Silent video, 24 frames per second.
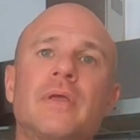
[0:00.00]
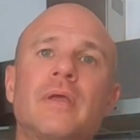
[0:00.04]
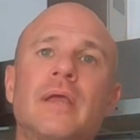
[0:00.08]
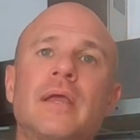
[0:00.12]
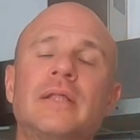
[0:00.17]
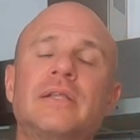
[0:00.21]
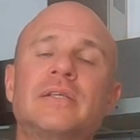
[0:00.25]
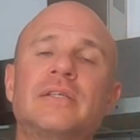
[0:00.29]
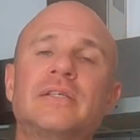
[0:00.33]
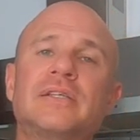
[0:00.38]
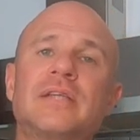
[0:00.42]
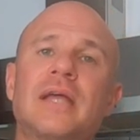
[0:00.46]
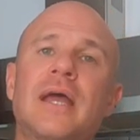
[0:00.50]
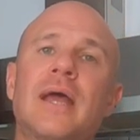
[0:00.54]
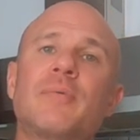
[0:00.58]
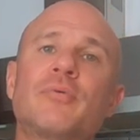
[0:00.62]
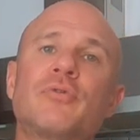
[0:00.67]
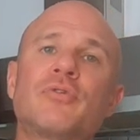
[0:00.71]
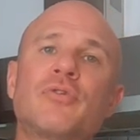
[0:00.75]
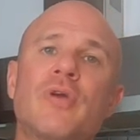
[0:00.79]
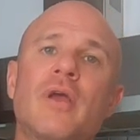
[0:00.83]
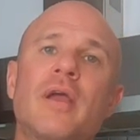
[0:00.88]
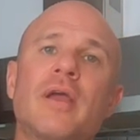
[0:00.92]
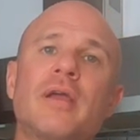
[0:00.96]
and stop
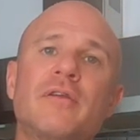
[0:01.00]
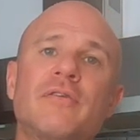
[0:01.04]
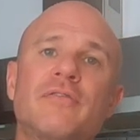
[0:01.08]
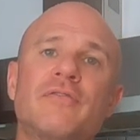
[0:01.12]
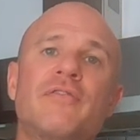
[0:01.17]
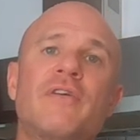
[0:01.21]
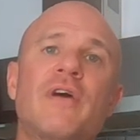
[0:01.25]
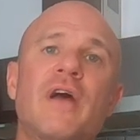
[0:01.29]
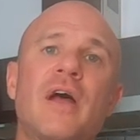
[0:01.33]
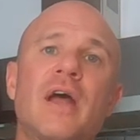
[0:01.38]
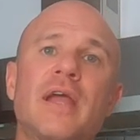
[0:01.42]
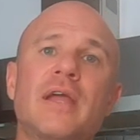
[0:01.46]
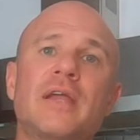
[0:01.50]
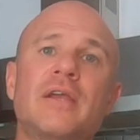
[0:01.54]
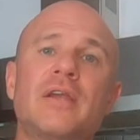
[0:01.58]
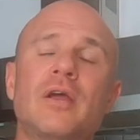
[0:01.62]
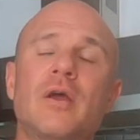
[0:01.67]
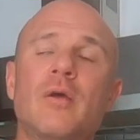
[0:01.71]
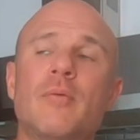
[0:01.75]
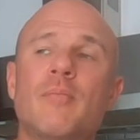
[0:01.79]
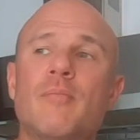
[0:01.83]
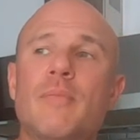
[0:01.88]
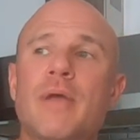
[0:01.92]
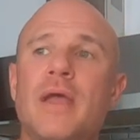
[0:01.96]
trying to find
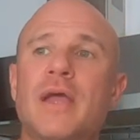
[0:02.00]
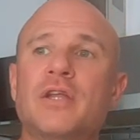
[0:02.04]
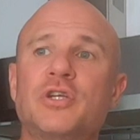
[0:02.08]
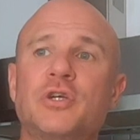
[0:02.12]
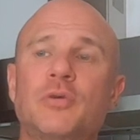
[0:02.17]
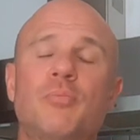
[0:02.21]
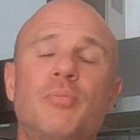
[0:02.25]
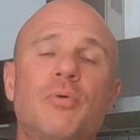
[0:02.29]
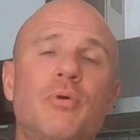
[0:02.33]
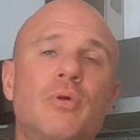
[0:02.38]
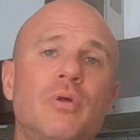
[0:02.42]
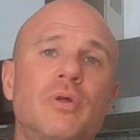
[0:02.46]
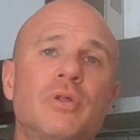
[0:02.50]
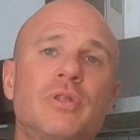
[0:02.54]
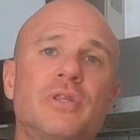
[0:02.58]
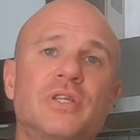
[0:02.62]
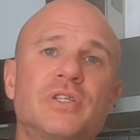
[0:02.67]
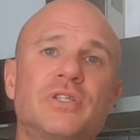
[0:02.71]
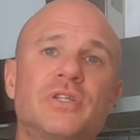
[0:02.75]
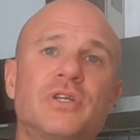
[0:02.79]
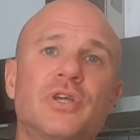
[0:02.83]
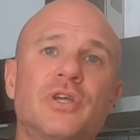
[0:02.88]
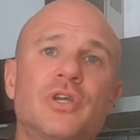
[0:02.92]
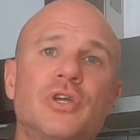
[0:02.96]
a magic bullet
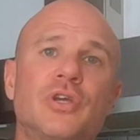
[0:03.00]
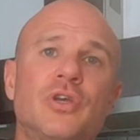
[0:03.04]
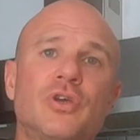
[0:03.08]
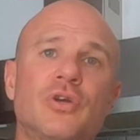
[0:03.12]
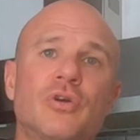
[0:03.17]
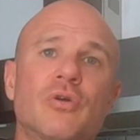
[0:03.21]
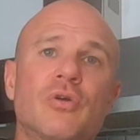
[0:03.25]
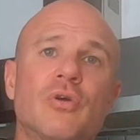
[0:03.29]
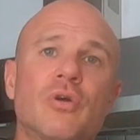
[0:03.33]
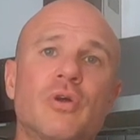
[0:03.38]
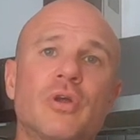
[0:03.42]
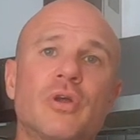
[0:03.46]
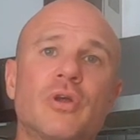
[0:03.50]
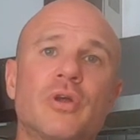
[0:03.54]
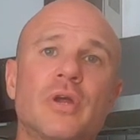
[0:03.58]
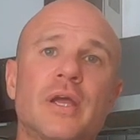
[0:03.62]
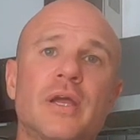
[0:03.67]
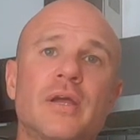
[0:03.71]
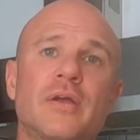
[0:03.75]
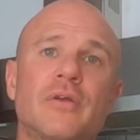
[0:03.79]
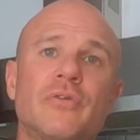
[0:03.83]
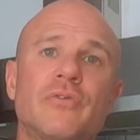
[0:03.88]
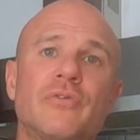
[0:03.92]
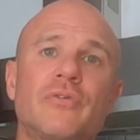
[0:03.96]
that's going to cure all your
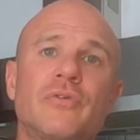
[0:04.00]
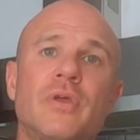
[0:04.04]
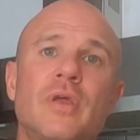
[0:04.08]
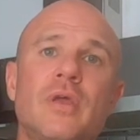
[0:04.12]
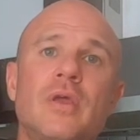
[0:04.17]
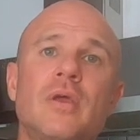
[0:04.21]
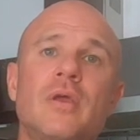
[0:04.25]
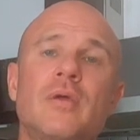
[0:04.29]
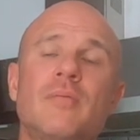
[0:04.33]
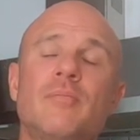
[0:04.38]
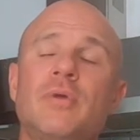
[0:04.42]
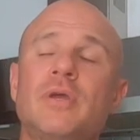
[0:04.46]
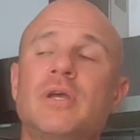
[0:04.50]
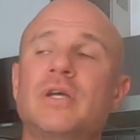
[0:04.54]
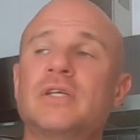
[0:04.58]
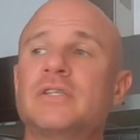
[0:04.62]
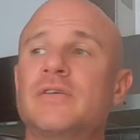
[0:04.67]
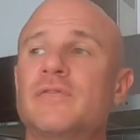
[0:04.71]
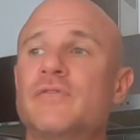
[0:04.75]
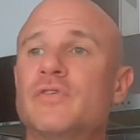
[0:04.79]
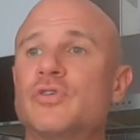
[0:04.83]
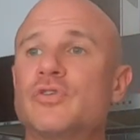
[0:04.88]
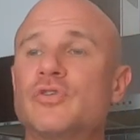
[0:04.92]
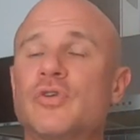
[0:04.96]
ails. Because
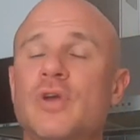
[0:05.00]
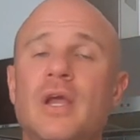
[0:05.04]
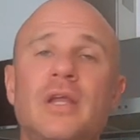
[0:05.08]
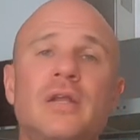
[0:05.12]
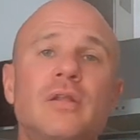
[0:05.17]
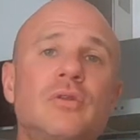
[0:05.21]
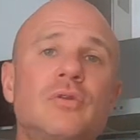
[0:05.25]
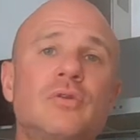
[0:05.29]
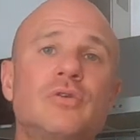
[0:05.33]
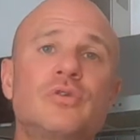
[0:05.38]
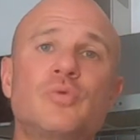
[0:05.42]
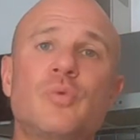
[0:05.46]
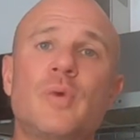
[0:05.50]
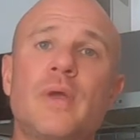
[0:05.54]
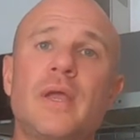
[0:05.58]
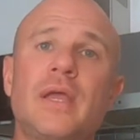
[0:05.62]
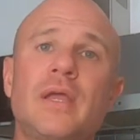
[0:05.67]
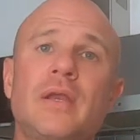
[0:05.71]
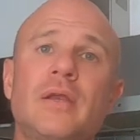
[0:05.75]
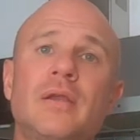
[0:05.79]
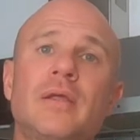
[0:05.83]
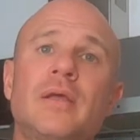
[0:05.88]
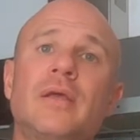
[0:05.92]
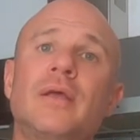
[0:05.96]
if you're trying to lose
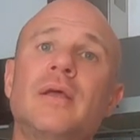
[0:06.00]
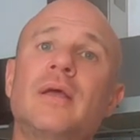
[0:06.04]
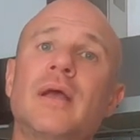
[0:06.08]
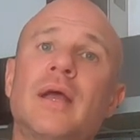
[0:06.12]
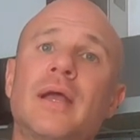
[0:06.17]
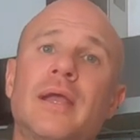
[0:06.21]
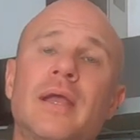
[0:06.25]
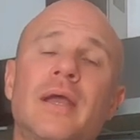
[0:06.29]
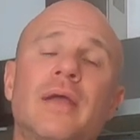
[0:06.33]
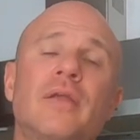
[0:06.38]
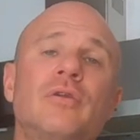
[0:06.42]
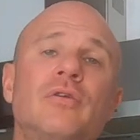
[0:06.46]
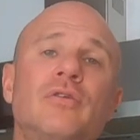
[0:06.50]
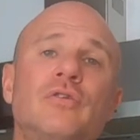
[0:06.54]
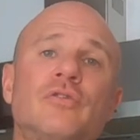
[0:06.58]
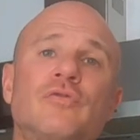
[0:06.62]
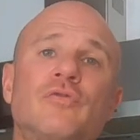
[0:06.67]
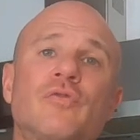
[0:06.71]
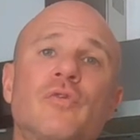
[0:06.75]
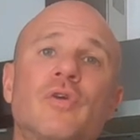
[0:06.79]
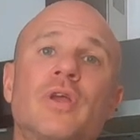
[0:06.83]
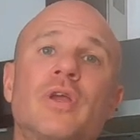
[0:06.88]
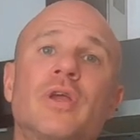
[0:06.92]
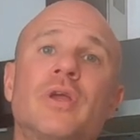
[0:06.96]
weight, I got news
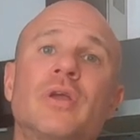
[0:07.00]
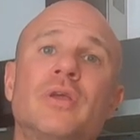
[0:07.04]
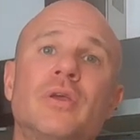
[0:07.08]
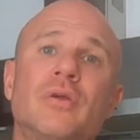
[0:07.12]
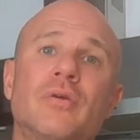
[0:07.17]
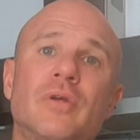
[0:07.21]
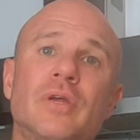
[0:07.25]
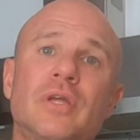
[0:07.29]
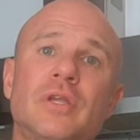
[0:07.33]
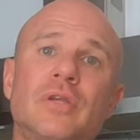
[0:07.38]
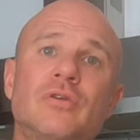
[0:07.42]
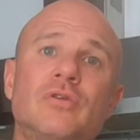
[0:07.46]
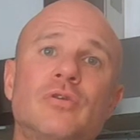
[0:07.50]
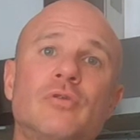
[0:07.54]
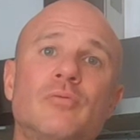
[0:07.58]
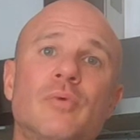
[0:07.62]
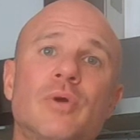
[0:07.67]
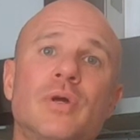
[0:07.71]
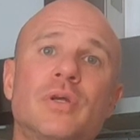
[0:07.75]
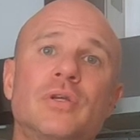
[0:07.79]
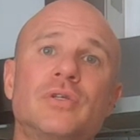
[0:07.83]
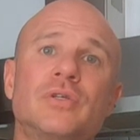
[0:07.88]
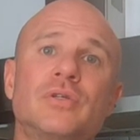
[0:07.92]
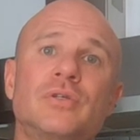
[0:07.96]
for you. You're eating too
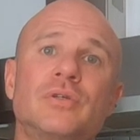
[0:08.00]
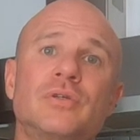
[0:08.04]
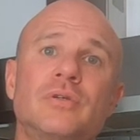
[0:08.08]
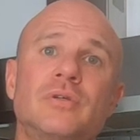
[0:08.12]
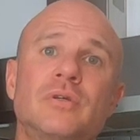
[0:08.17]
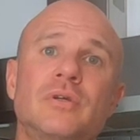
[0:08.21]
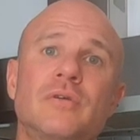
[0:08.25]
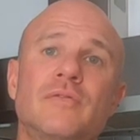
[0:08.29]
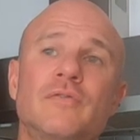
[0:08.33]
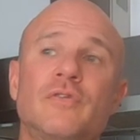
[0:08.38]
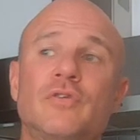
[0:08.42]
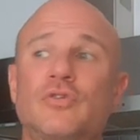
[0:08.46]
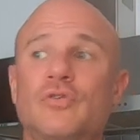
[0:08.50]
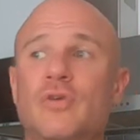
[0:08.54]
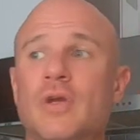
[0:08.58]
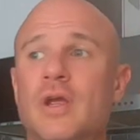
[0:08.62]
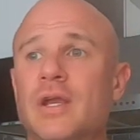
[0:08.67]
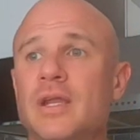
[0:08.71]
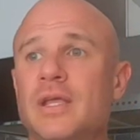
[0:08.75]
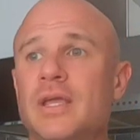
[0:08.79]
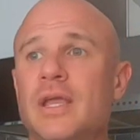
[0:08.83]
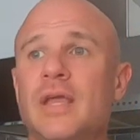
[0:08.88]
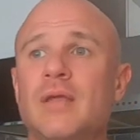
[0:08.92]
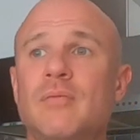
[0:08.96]
much. If you're trying
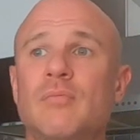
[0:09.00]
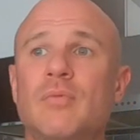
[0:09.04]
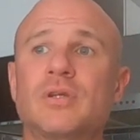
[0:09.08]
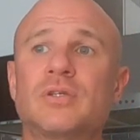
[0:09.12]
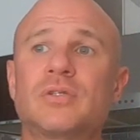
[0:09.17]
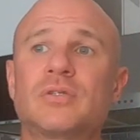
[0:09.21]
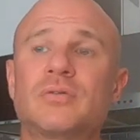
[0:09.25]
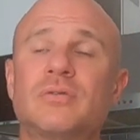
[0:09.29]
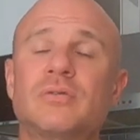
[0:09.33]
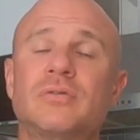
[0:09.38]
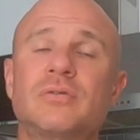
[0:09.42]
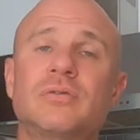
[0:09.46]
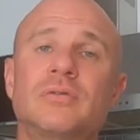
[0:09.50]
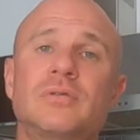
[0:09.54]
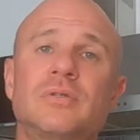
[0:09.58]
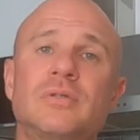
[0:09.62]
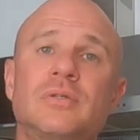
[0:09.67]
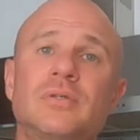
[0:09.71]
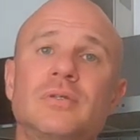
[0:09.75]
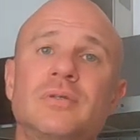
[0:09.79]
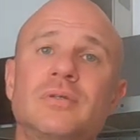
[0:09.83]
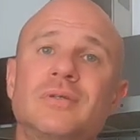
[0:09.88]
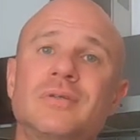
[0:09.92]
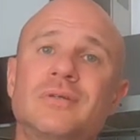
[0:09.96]
to gain muscle,
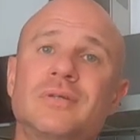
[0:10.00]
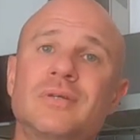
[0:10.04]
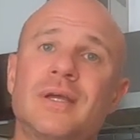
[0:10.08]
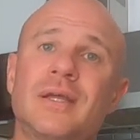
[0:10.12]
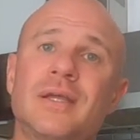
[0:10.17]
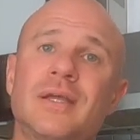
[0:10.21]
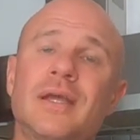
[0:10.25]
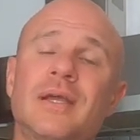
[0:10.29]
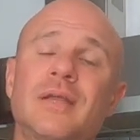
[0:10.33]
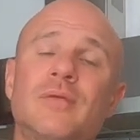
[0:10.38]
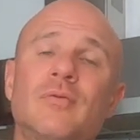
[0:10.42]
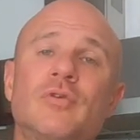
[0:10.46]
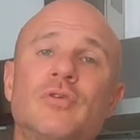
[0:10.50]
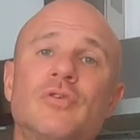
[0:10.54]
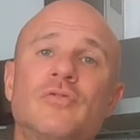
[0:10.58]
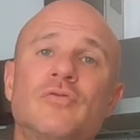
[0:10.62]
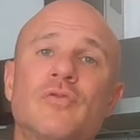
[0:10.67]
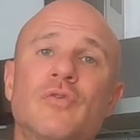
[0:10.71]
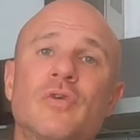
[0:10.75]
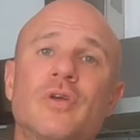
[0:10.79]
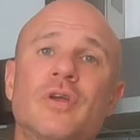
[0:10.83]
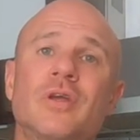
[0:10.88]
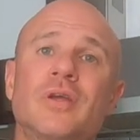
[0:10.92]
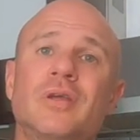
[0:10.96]
I got news
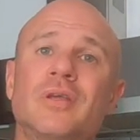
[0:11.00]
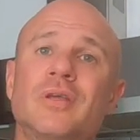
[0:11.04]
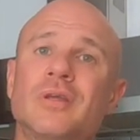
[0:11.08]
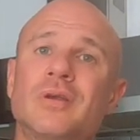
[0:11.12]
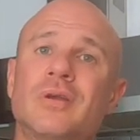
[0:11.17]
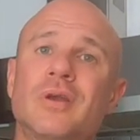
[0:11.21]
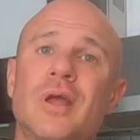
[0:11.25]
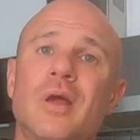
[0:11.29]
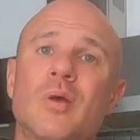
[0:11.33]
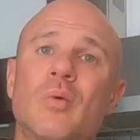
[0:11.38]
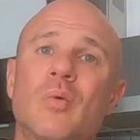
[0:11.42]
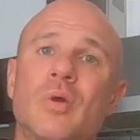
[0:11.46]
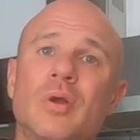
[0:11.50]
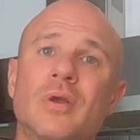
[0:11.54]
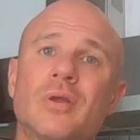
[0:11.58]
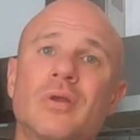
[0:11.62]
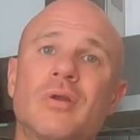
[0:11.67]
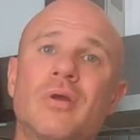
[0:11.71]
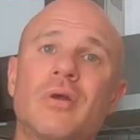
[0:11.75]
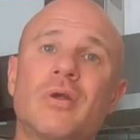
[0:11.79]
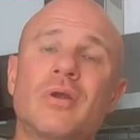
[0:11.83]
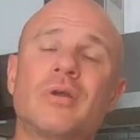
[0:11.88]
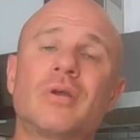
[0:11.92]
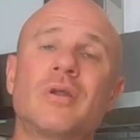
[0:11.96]
for you. You're not working
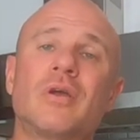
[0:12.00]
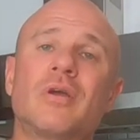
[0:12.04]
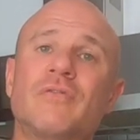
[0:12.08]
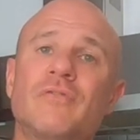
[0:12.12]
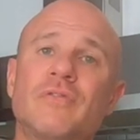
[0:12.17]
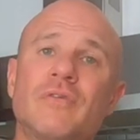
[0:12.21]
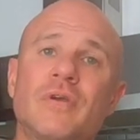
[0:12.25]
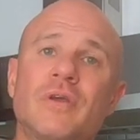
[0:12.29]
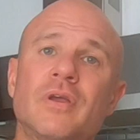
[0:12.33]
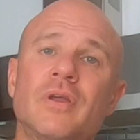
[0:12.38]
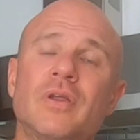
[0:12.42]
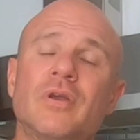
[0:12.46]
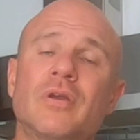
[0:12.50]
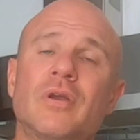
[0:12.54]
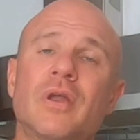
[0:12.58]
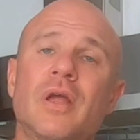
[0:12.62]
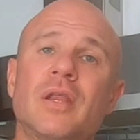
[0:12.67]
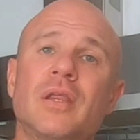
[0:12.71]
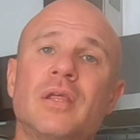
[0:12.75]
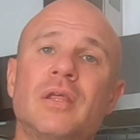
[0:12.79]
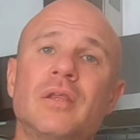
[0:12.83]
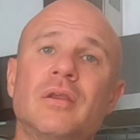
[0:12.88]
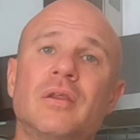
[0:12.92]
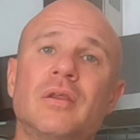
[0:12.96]
hard enough and you're
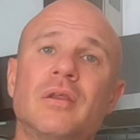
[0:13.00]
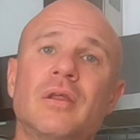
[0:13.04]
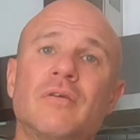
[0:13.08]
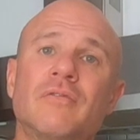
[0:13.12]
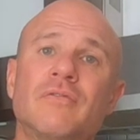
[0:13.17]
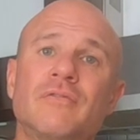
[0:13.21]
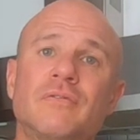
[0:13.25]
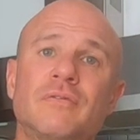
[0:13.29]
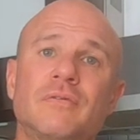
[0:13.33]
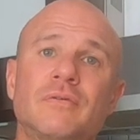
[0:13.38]
not eating enough.